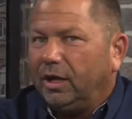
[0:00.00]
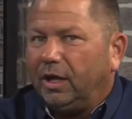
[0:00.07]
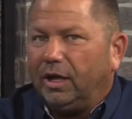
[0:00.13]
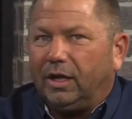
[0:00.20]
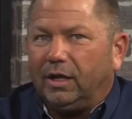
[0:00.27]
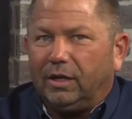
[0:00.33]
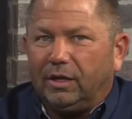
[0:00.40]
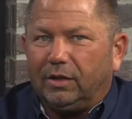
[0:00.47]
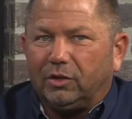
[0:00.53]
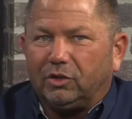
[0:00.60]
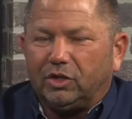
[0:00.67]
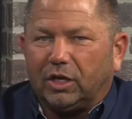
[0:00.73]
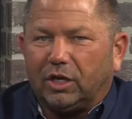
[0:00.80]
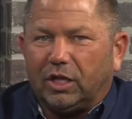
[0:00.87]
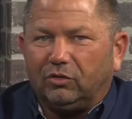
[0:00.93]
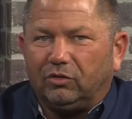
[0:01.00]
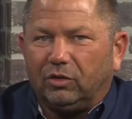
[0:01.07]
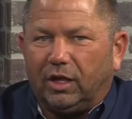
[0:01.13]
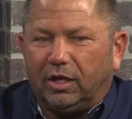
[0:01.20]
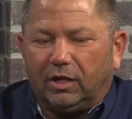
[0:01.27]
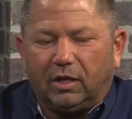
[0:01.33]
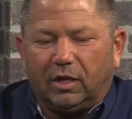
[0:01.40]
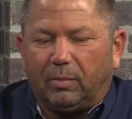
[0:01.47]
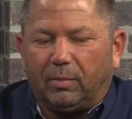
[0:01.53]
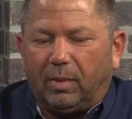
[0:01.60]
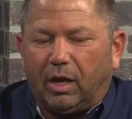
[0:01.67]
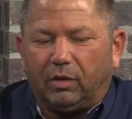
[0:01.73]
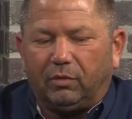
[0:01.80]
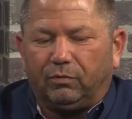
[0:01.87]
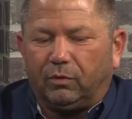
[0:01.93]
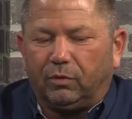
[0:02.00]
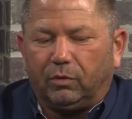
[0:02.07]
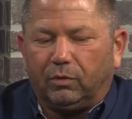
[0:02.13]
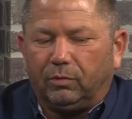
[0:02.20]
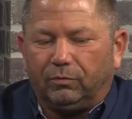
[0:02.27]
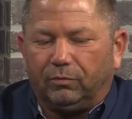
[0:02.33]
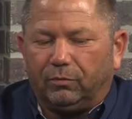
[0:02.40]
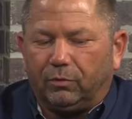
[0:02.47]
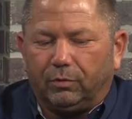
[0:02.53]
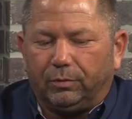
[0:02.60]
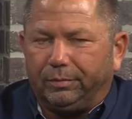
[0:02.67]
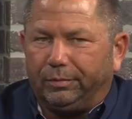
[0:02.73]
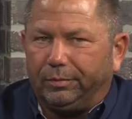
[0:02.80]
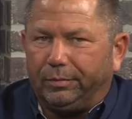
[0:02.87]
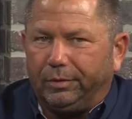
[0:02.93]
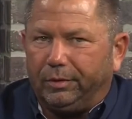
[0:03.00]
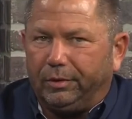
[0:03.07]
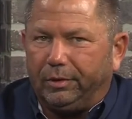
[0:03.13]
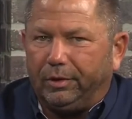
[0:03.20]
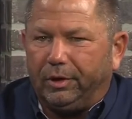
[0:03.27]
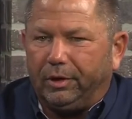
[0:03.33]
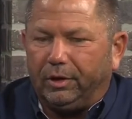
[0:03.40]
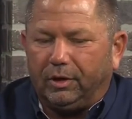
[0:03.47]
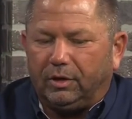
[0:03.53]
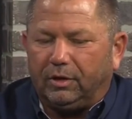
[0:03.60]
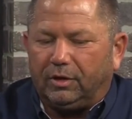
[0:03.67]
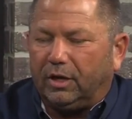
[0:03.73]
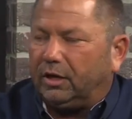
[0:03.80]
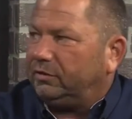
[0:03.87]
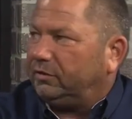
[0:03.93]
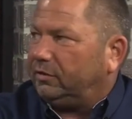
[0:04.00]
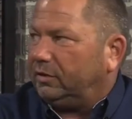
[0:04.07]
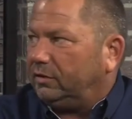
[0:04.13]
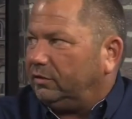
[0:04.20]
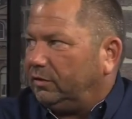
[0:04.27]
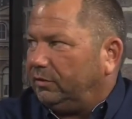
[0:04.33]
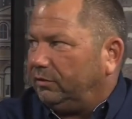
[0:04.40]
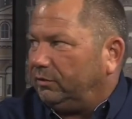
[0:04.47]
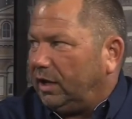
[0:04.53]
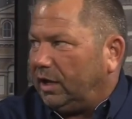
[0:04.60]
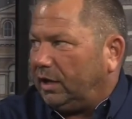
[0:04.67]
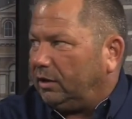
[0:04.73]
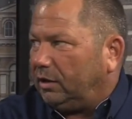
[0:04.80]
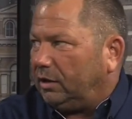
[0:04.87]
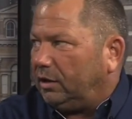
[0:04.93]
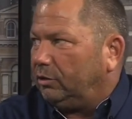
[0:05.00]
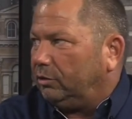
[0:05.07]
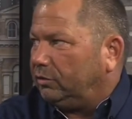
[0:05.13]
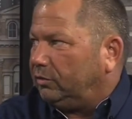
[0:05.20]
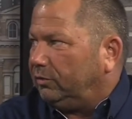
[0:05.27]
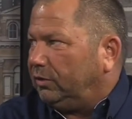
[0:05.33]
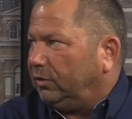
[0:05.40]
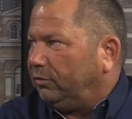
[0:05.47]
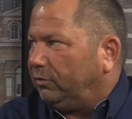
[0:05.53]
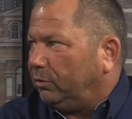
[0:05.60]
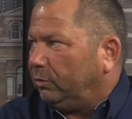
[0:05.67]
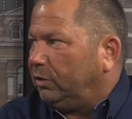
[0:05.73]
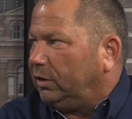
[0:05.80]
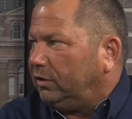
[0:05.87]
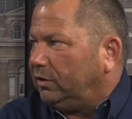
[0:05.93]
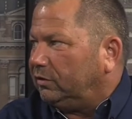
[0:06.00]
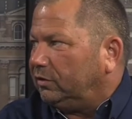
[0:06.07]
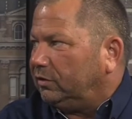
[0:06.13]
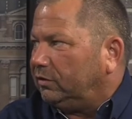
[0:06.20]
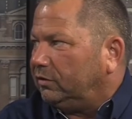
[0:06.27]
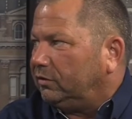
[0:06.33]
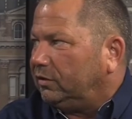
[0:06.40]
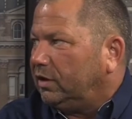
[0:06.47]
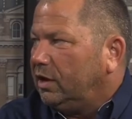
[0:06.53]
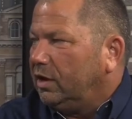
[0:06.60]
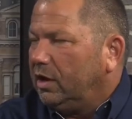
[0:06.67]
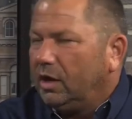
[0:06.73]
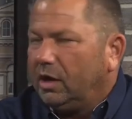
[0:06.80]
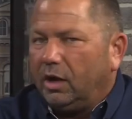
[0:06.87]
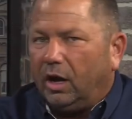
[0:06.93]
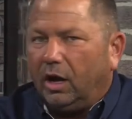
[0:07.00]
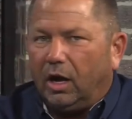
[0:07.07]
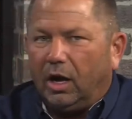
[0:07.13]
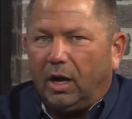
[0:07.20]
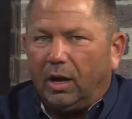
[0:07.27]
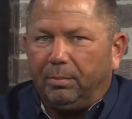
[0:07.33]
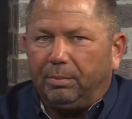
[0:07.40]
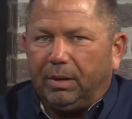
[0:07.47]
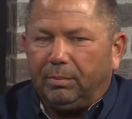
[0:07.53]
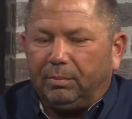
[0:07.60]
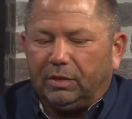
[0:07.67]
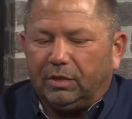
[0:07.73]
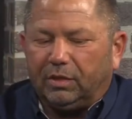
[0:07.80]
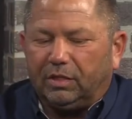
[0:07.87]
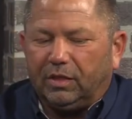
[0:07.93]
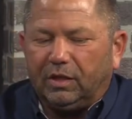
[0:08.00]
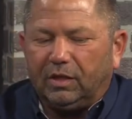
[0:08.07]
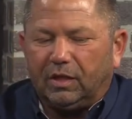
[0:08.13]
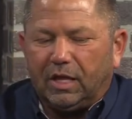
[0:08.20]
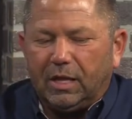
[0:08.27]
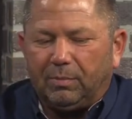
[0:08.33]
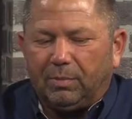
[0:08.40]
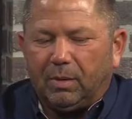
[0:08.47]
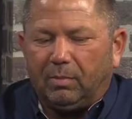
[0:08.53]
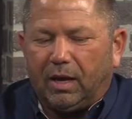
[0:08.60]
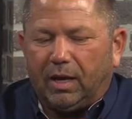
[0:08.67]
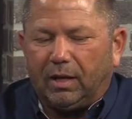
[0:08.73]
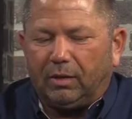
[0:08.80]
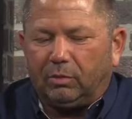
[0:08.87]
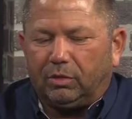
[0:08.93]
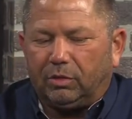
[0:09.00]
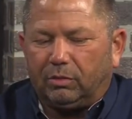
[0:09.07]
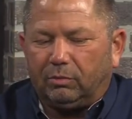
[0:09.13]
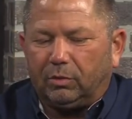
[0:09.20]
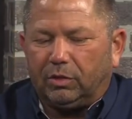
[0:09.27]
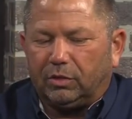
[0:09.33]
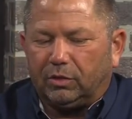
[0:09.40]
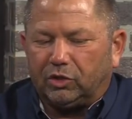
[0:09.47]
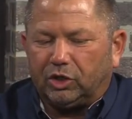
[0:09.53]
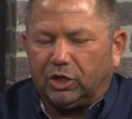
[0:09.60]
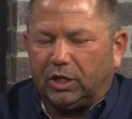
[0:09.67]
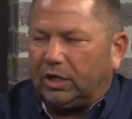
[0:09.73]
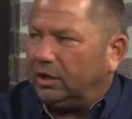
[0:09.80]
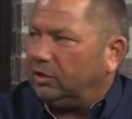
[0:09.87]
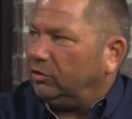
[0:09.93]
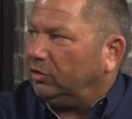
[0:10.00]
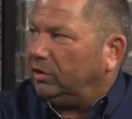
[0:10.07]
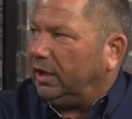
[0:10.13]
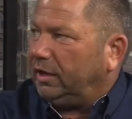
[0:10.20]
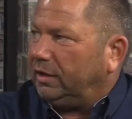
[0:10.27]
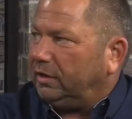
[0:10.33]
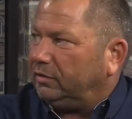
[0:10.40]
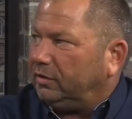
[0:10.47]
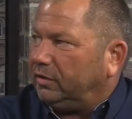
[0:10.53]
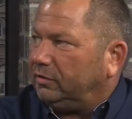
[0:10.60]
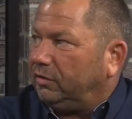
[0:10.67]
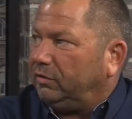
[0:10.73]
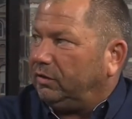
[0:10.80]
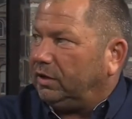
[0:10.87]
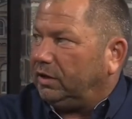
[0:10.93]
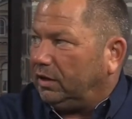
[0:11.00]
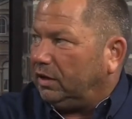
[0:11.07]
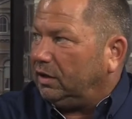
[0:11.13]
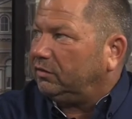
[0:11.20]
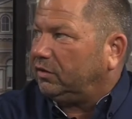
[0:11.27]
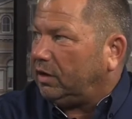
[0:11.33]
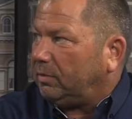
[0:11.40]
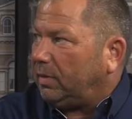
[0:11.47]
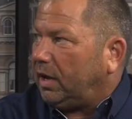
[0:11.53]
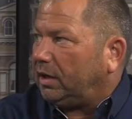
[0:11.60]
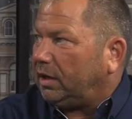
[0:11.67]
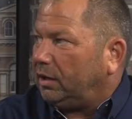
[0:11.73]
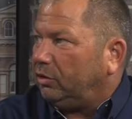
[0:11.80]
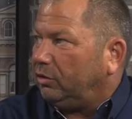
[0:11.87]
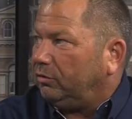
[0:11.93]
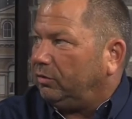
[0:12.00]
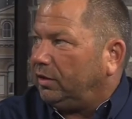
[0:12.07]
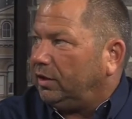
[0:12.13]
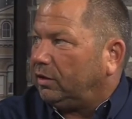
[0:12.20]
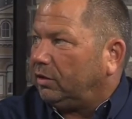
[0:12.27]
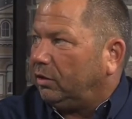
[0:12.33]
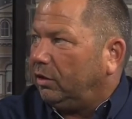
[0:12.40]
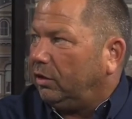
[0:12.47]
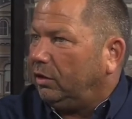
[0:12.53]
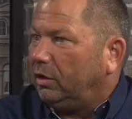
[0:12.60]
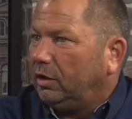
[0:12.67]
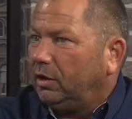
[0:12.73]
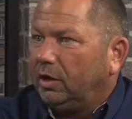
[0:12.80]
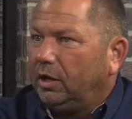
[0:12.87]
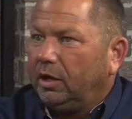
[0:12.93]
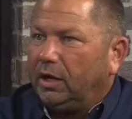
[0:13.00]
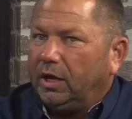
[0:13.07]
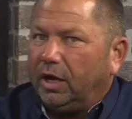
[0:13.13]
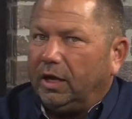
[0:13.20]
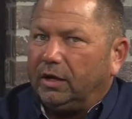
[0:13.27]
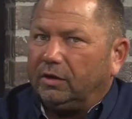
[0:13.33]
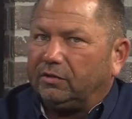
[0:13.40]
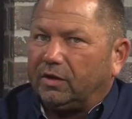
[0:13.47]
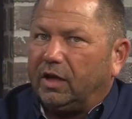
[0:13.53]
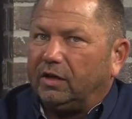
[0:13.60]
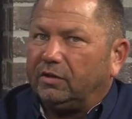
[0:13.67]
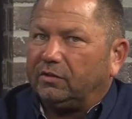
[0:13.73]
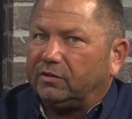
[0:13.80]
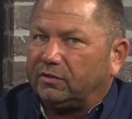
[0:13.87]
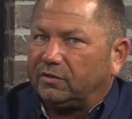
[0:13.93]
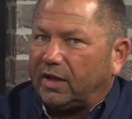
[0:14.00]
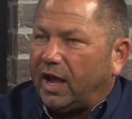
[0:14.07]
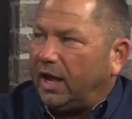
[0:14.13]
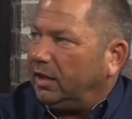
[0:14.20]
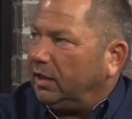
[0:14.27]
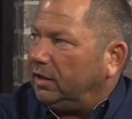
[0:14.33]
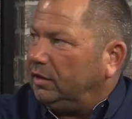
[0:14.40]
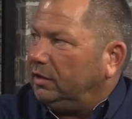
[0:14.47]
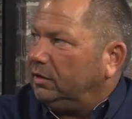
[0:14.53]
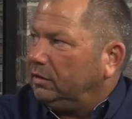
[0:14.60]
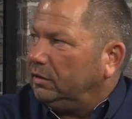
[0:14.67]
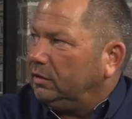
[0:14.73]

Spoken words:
And the check engine light can come on for dozens, if not hundreds of different reasons. But the thing to keep in mind with the check engine light is if it does come on your vehicle and it's on solid,